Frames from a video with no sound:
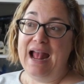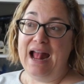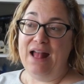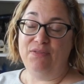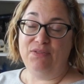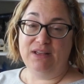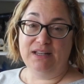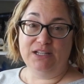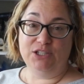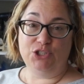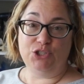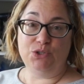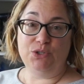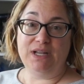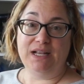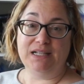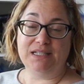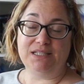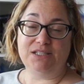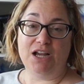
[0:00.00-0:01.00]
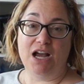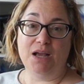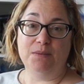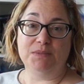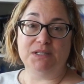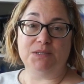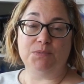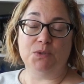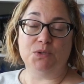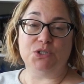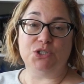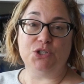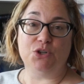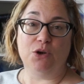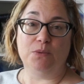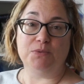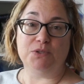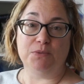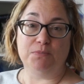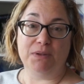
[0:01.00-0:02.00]
and then in 2 days time it's supposed to
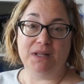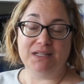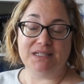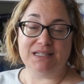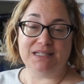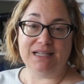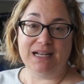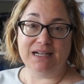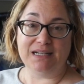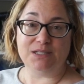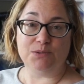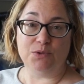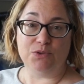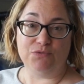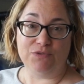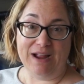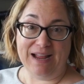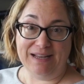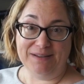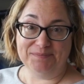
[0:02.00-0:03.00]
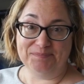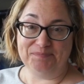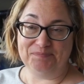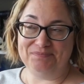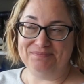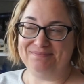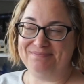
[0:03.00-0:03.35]
go up to plus 6 with rain.